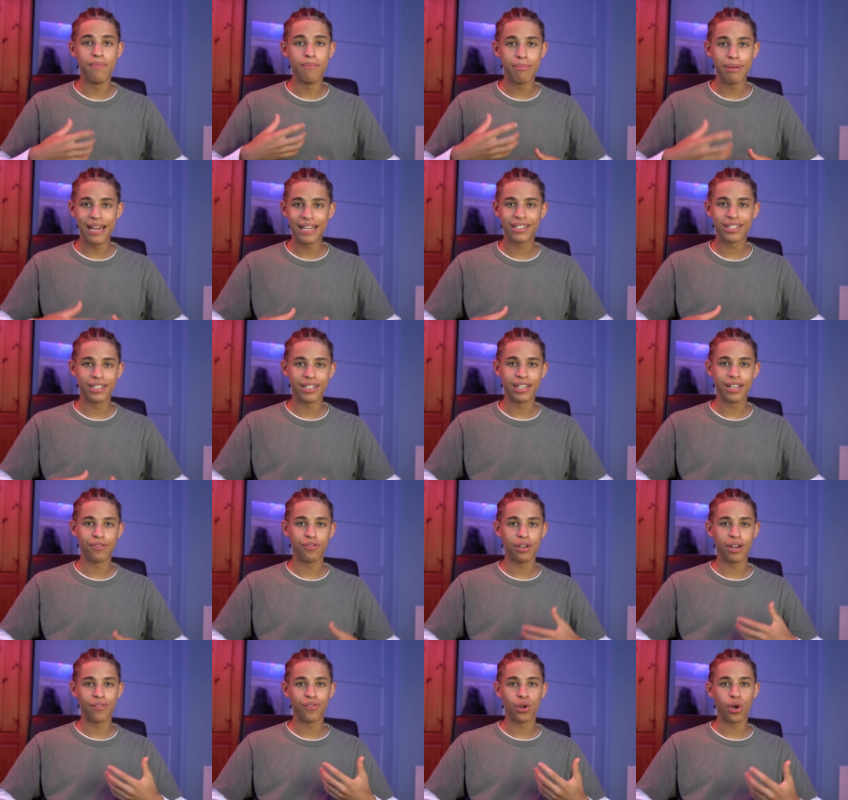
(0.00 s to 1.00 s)
better
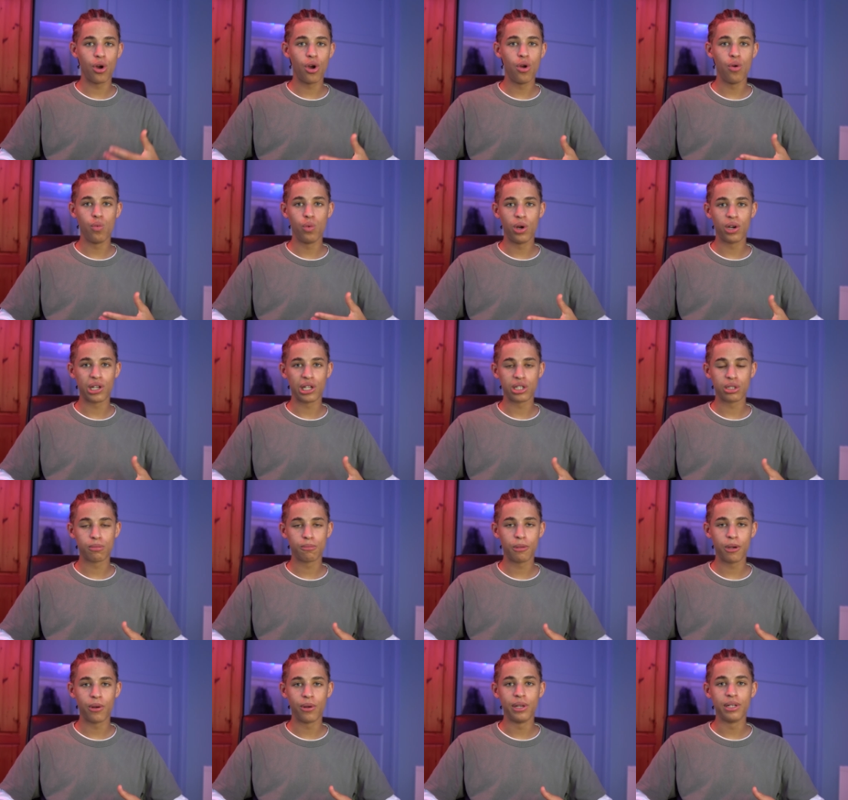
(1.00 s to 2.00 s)
if you have your own work
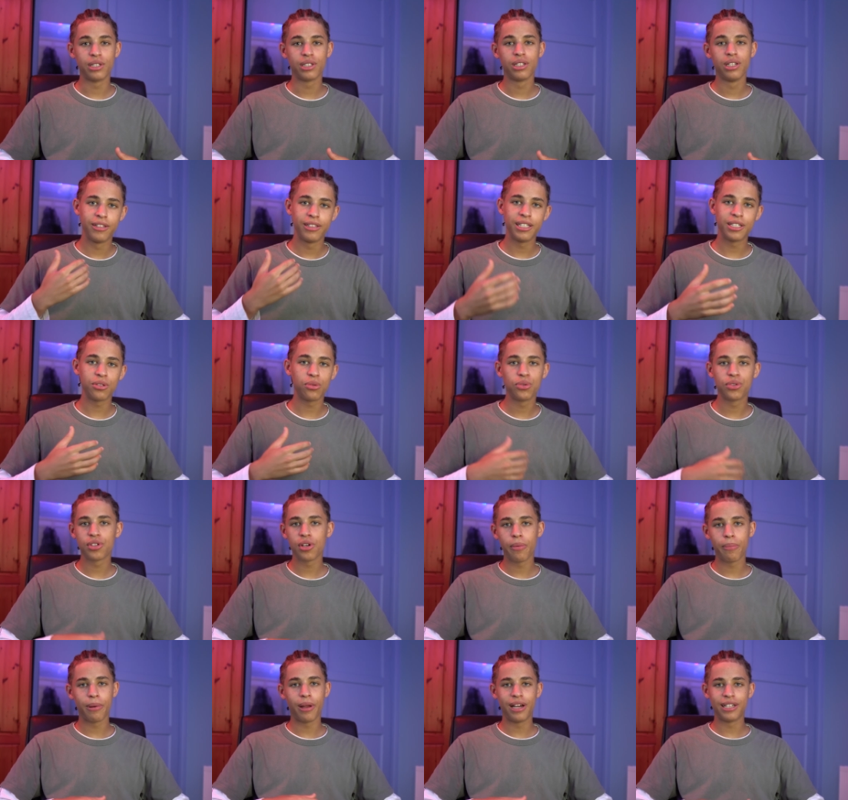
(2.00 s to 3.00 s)
experience. This
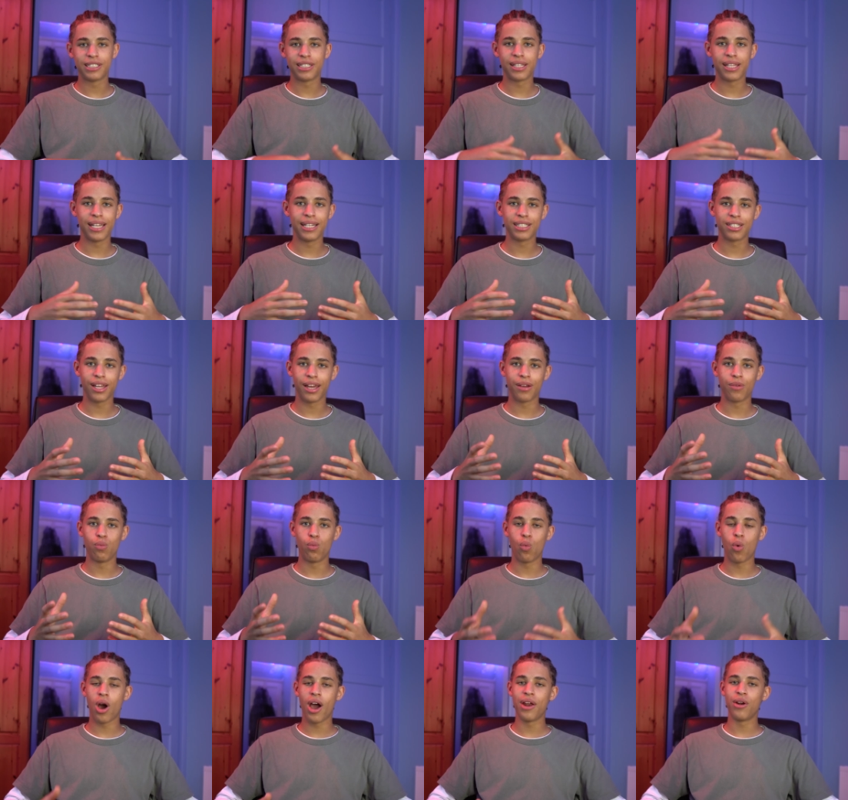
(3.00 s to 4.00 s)
also applies to things like
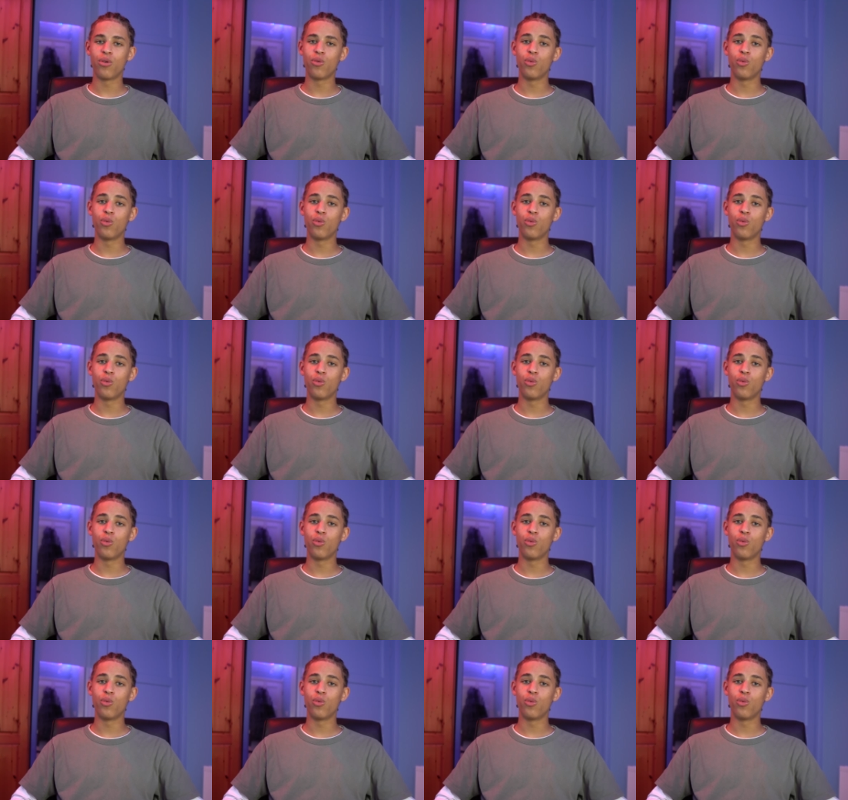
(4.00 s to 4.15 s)
wider